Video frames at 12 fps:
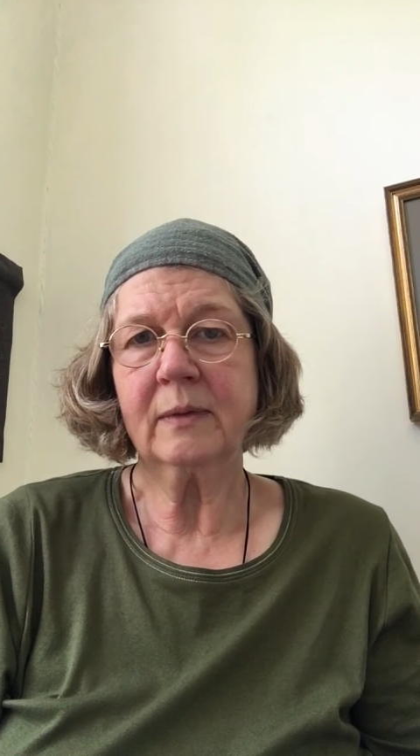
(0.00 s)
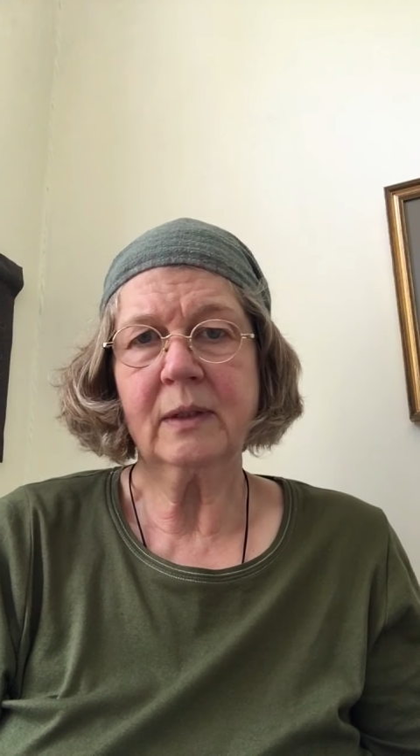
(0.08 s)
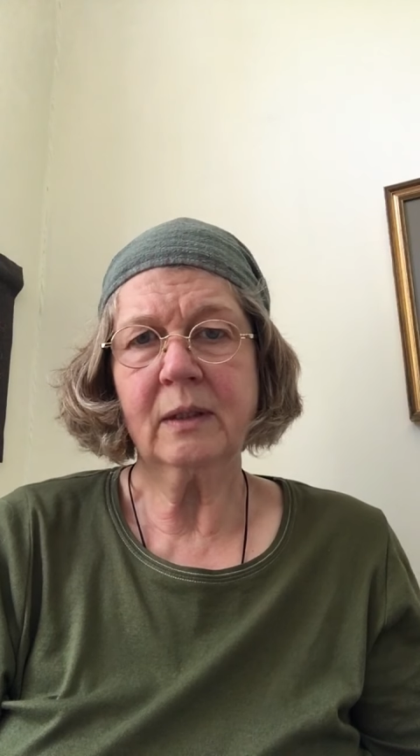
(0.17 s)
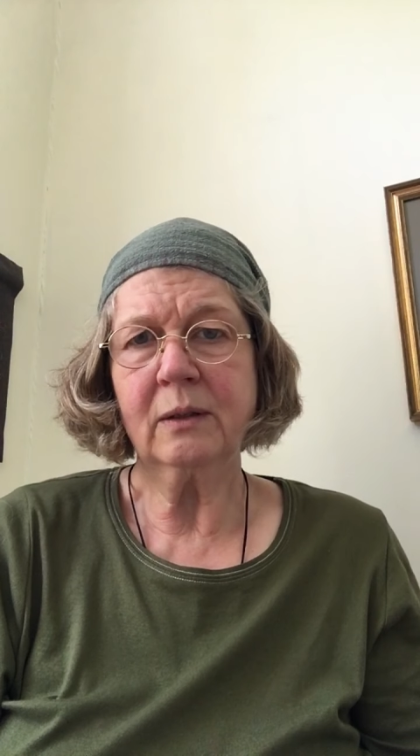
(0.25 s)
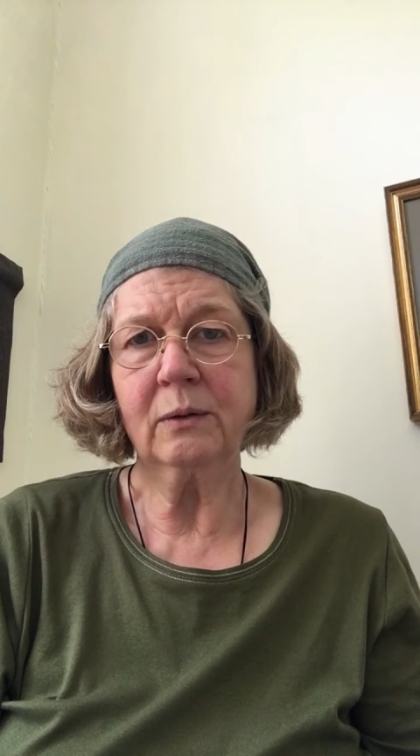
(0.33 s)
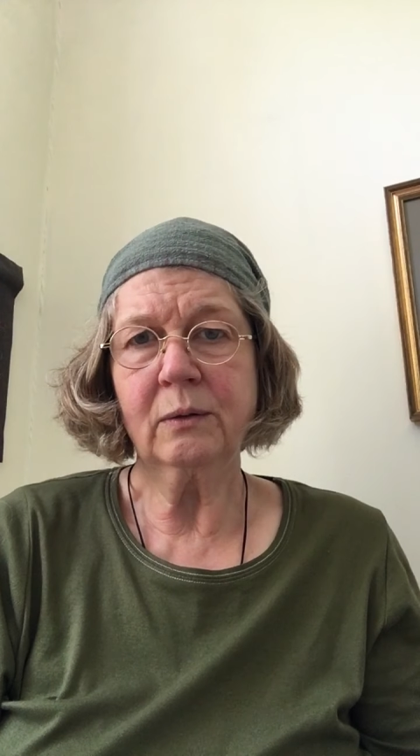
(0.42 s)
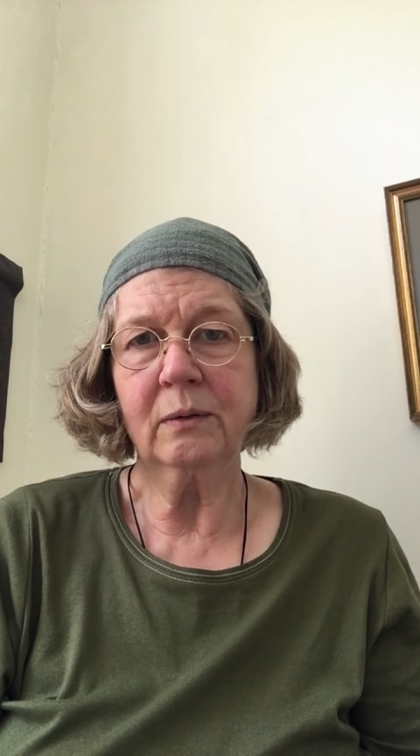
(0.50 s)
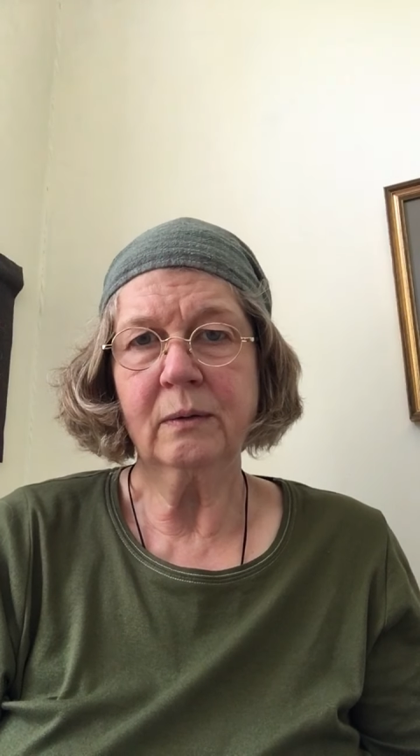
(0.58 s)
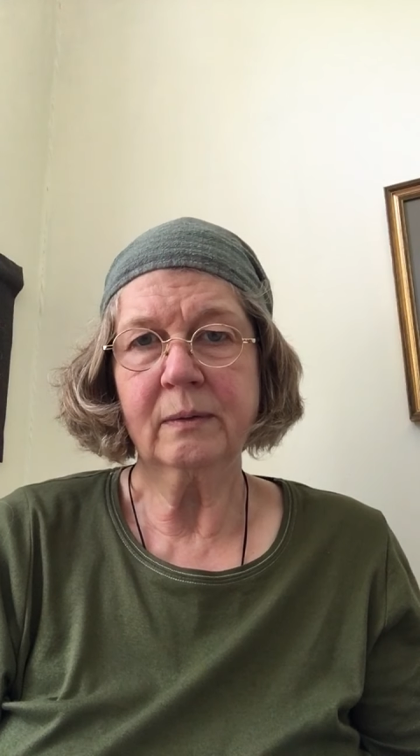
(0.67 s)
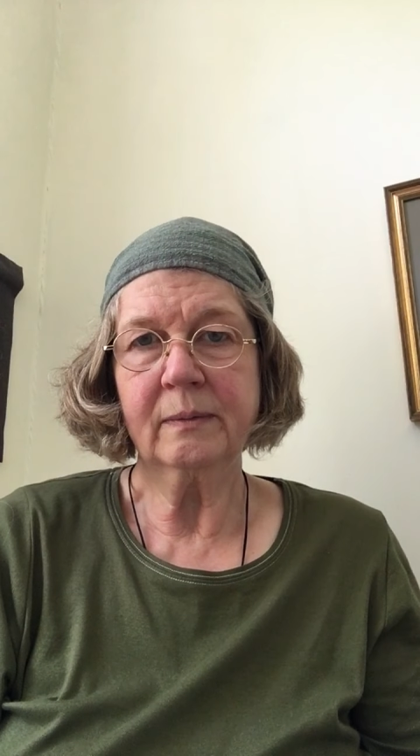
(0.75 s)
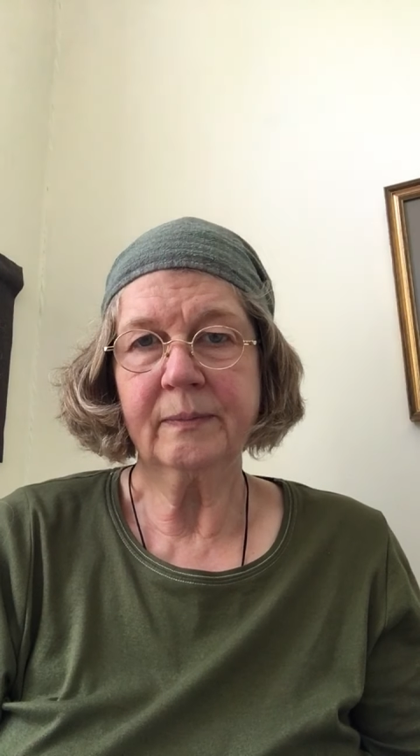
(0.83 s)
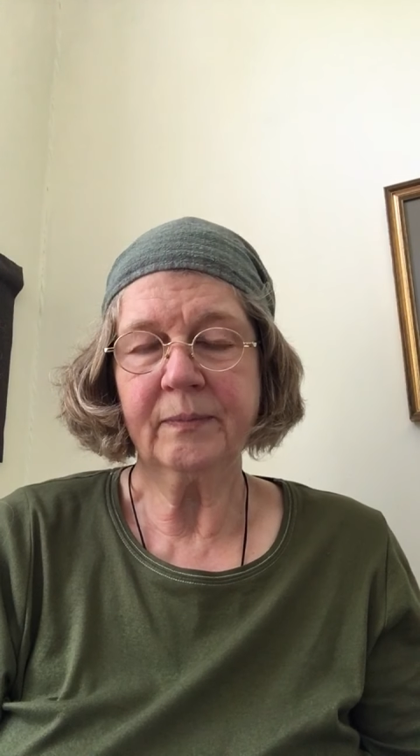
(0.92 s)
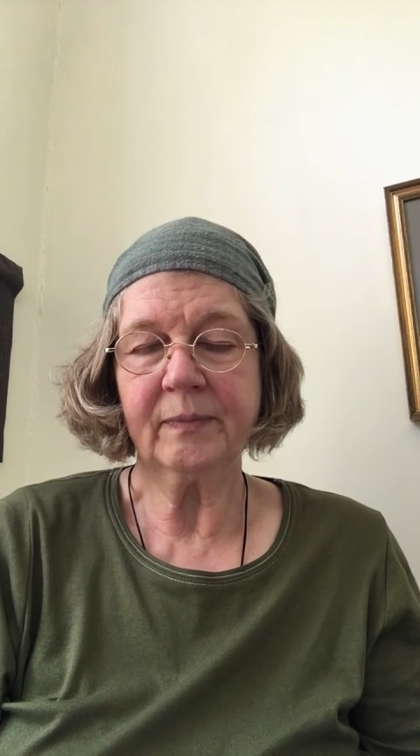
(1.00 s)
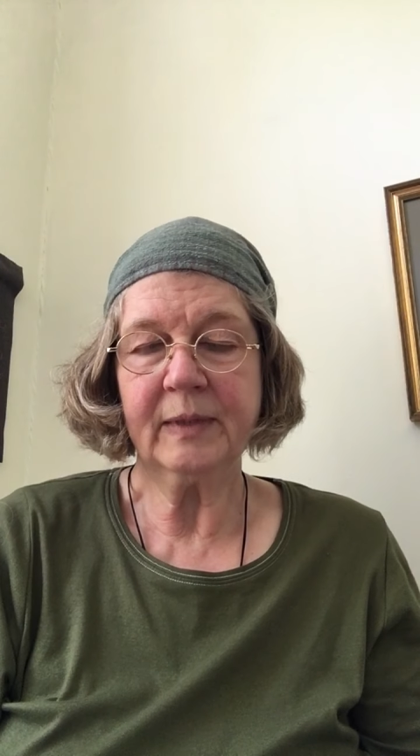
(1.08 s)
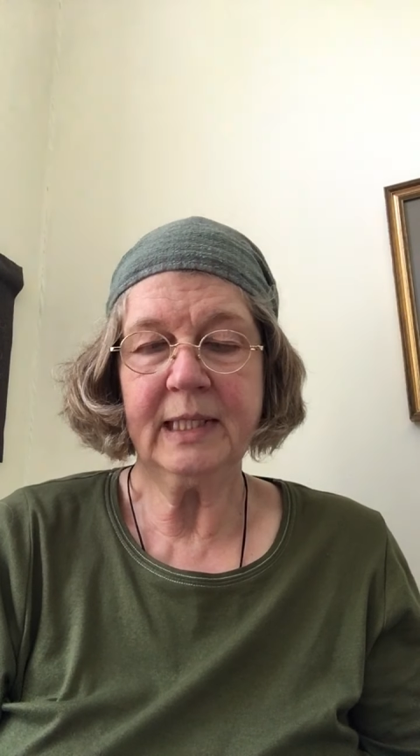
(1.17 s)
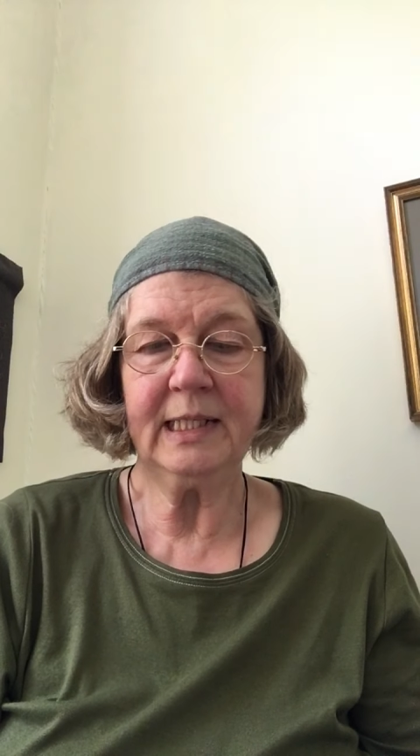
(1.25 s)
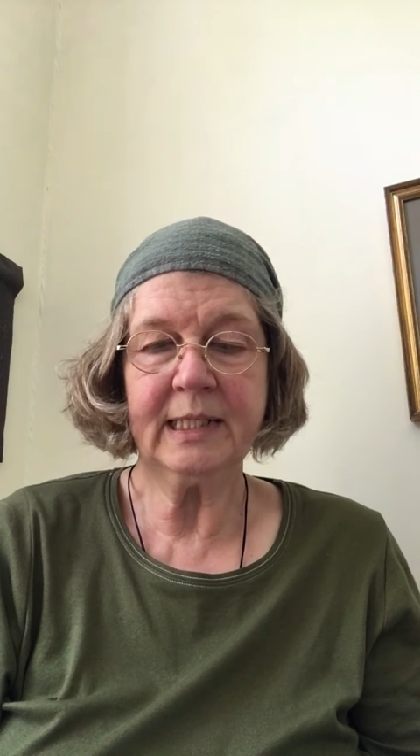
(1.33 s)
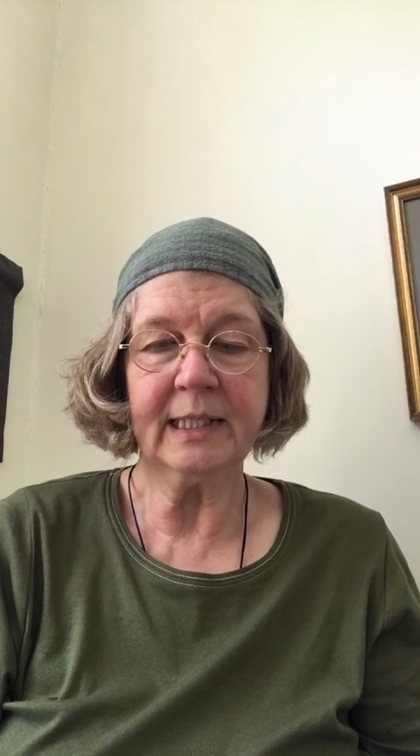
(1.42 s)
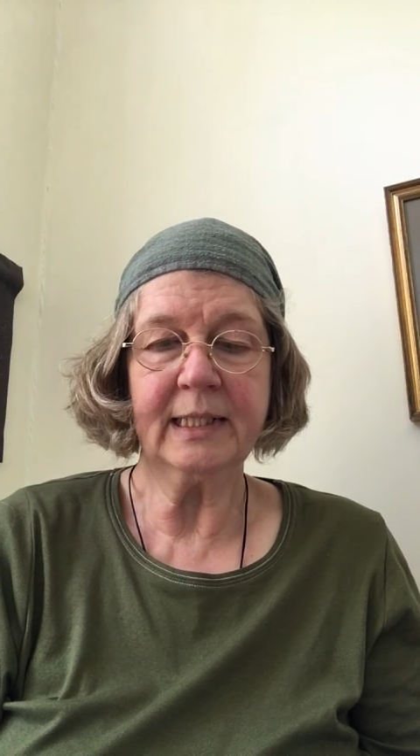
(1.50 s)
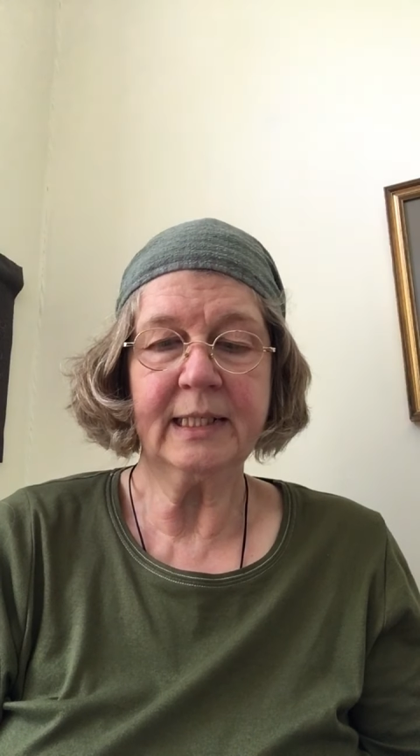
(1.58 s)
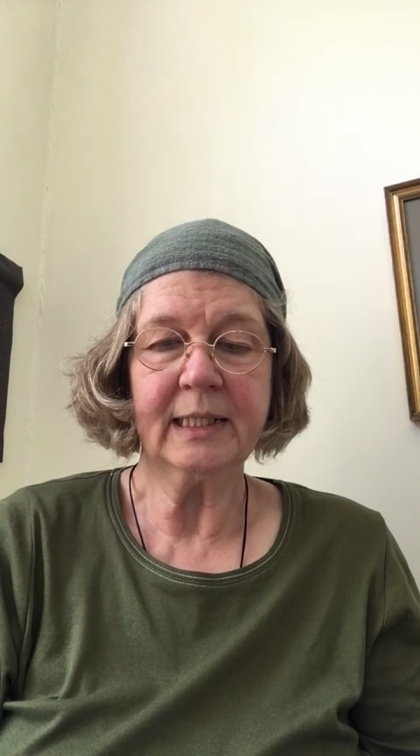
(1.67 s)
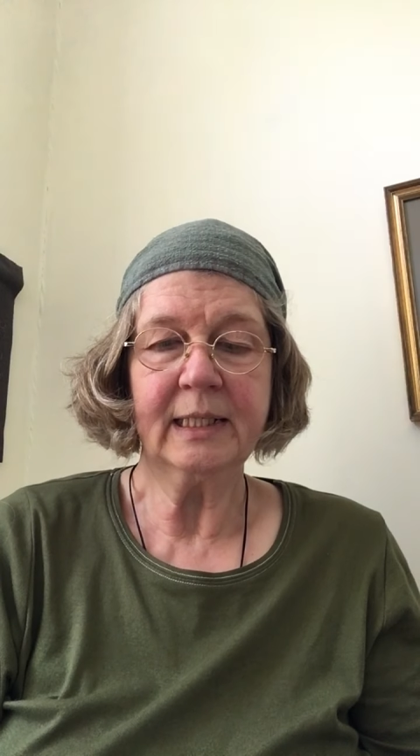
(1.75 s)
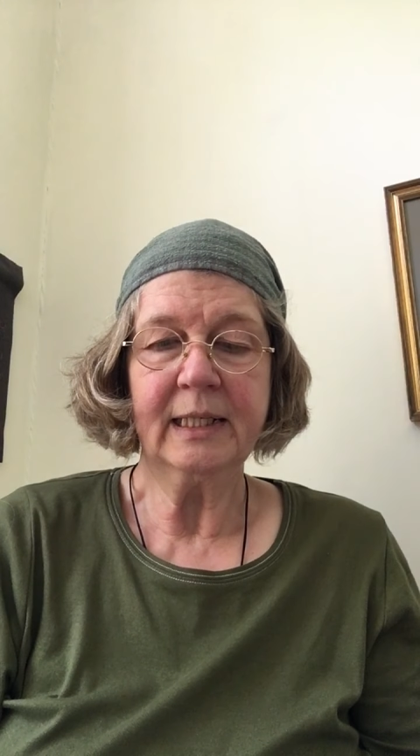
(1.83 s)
"Oh," he said,